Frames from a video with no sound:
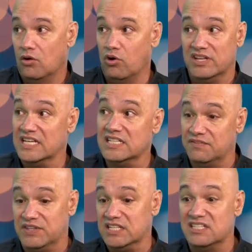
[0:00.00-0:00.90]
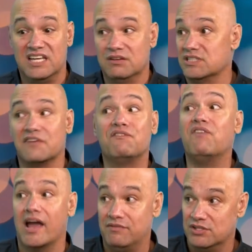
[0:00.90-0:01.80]
or they if they did, it was like
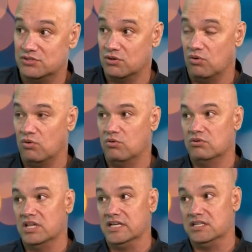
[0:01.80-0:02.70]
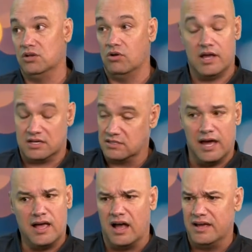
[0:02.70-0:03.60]
five years ago. Like you know, because I,
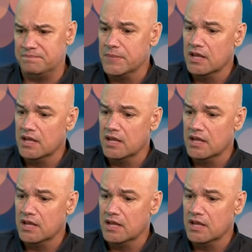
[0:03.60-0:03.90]
I